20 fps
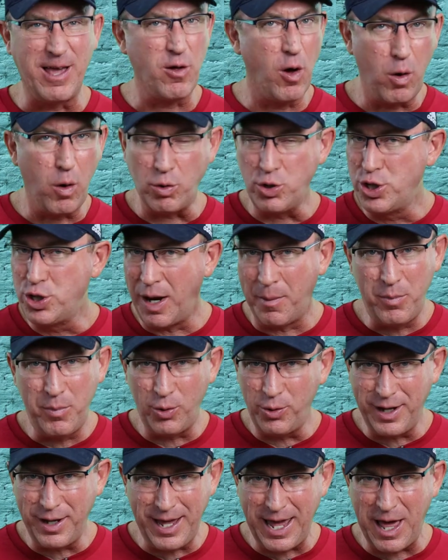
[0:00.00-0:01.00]
It's all
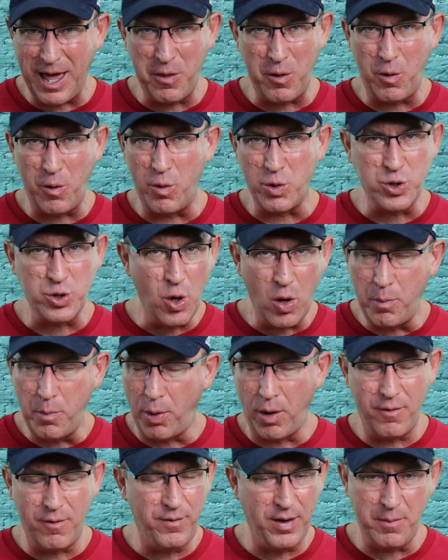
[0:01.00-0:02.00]
jumbled together, there's no
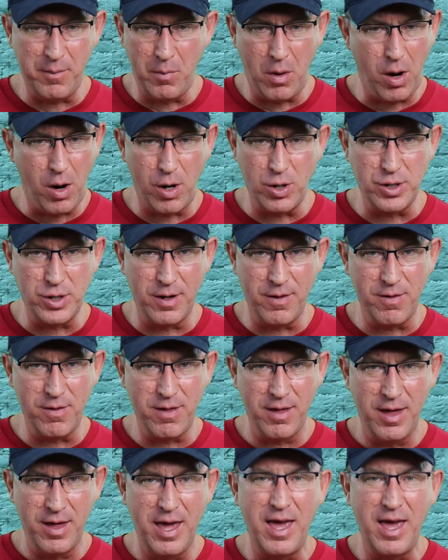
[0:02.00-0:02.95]
perfect margins.